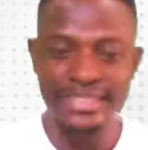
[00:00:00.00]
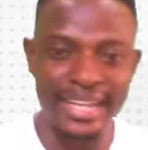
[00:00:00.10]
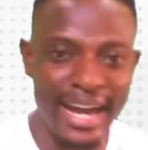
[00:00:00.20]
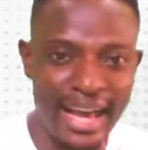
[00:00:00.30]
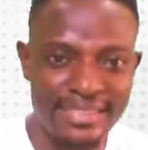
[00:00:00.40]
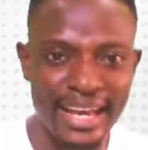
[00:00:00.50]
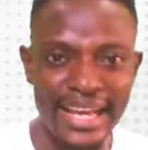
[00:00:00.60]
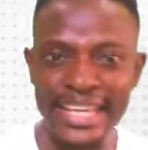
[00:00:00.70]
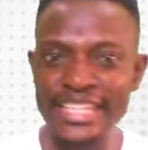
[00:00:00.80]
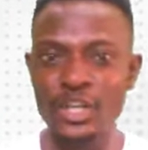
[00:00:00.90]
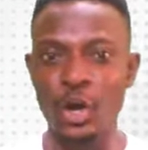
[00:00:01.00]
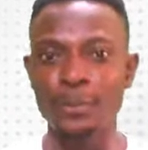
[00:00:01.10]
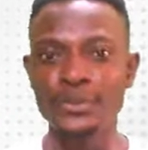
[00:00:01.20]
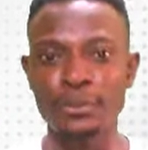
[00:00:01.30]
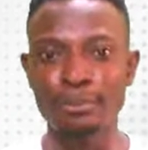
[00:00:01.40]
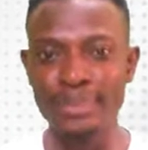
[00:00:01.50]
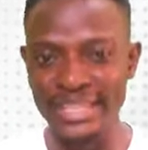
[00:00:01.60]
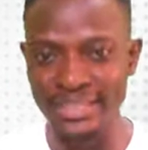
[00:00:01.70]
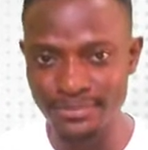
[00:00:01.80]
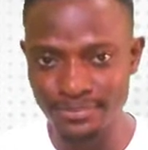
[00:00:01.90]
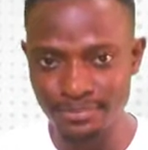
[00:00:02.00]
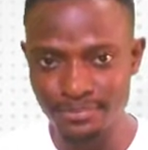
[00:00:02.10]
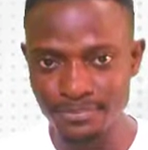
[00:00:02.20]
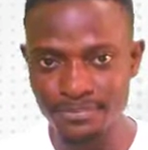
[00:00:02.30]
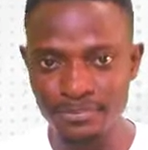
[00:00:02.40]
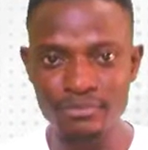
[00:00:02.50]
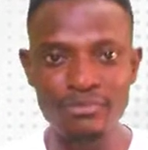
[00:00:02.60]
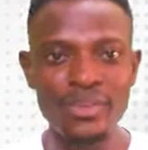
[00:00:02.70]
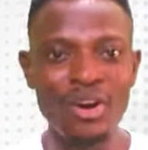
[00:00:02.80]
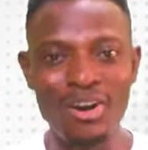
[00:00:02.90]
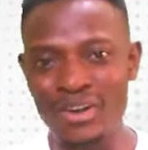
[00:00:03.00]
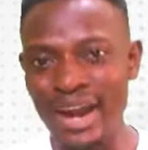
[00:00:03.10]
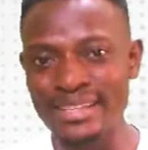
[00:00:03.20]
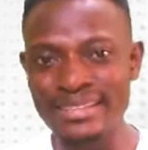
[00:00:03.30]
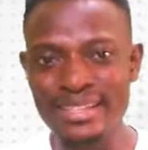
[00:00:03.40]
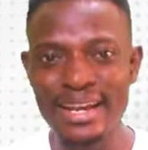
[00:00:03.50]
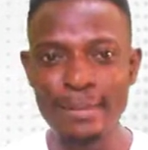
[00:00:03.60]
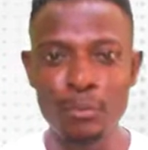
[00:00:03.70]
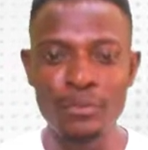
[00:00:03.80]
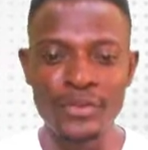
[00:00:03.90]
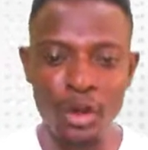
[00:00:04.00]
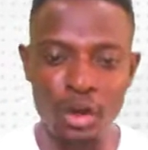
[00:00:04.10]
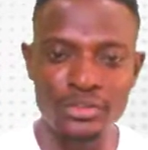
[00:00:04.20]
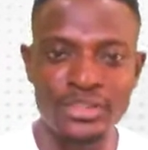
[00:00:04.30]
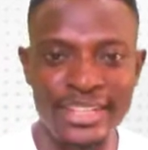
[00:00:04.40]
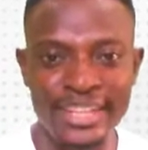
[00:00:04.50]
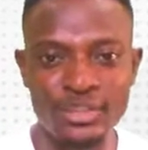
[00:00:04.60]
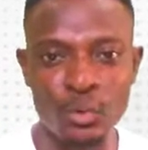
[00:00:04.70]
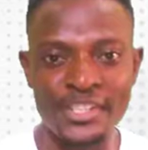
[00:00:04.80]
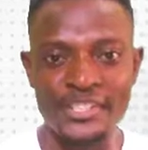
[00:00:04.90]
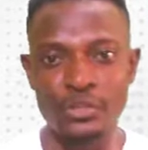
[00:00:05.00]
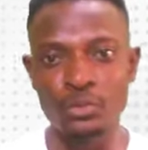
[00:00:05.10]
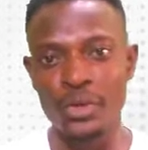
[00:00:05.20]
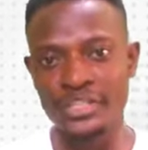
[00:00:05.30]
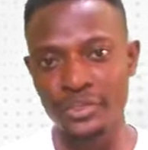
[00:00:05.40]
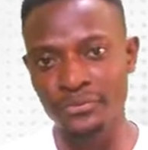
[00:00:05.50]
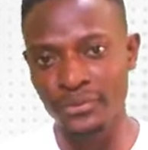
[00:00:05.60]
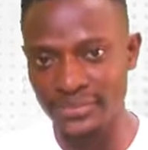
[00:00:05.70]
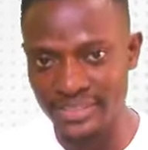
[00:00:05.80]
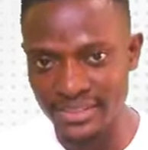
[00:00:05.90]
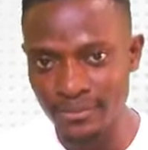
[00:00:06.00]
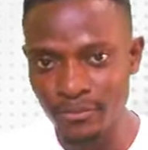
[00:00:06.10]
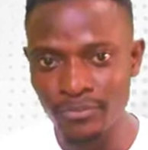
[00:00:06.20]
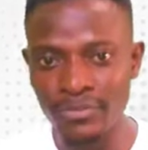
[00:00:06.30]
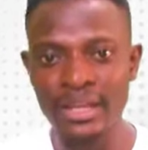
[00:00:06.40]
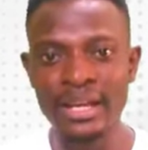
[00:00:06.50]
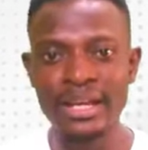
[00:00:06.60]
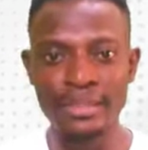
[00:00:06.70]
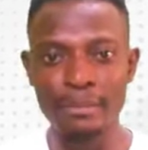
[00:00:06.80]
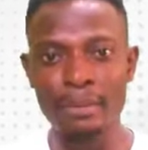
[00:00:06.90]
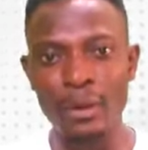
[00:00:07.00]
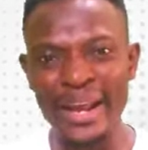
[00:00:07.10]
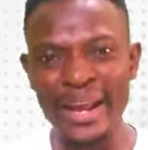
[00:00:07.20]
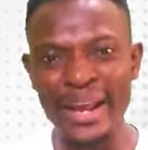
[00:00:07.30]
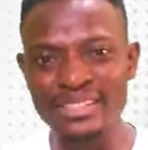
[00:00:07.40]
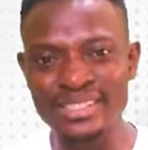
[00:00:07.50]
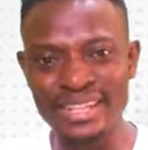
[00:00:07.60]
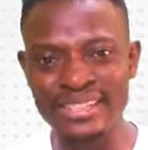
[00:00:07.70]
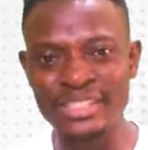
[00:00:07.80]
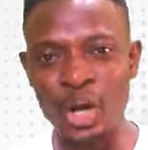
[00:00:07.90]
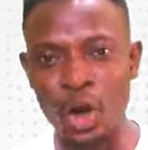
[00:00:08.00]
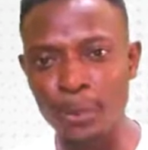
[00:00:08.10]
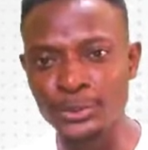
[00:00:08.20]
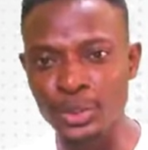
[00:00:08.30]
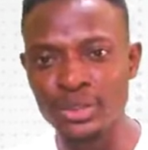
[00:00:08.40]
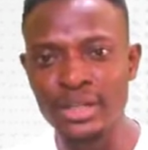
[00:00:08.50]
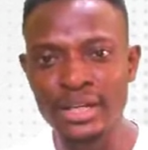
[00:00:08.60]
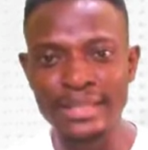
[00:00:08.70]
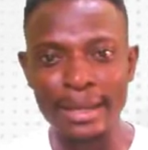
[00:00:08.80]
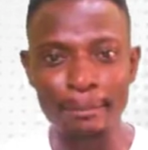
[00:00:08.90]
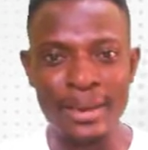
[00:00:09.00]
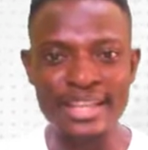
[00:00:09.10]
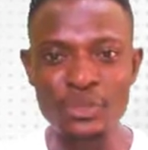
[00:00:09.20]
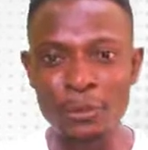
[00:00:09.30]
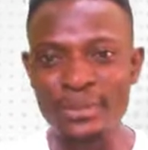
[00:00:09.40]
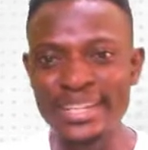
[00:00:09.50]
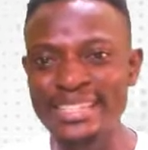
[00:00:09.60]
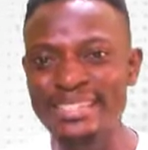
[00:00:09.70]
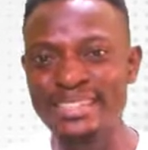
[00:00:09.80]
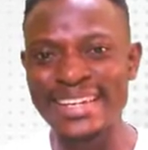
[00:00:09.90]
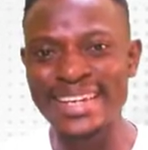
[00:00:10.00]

The answer is option B. Alright, moving on to the next question, question 50. Remember, we had to select the option that best completes the